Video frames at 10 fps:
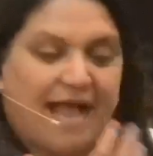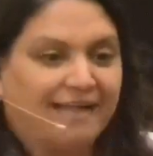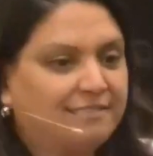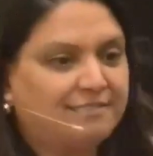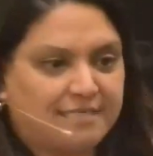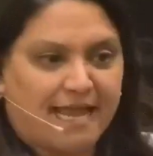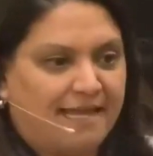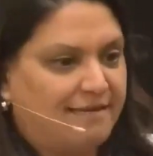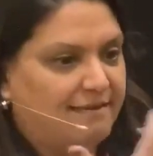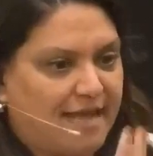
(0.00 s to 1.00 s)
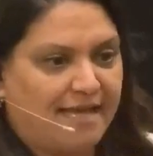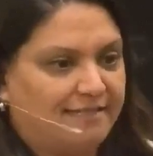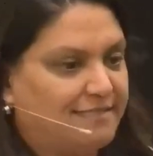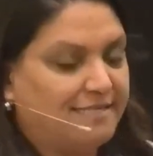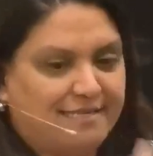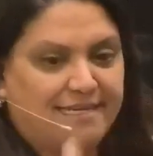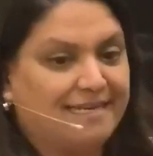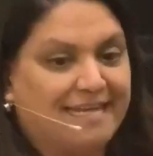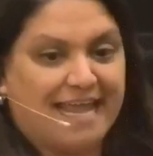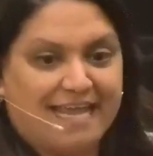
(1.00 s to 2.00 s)
act and, and
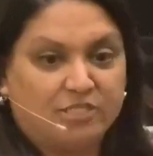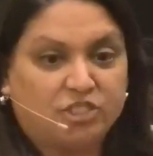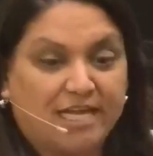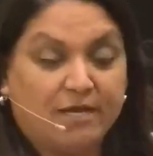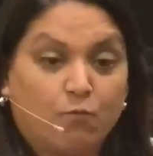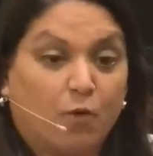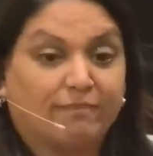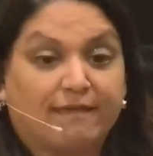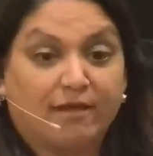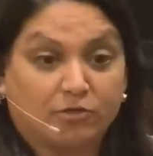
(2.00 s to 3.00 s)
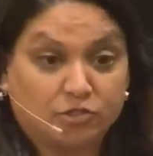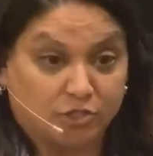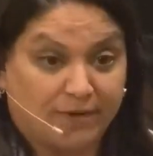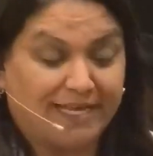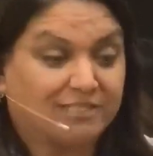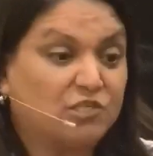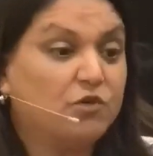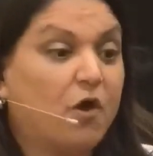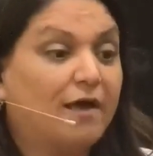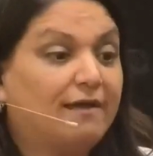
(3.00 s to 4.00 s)
engage in what they are doing. It's
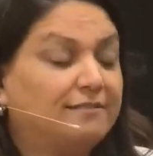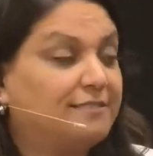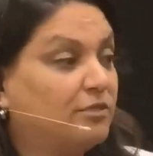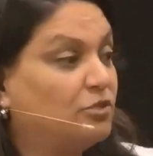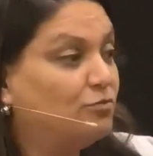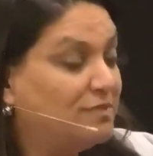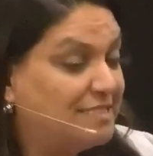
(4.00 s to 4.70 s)
not until you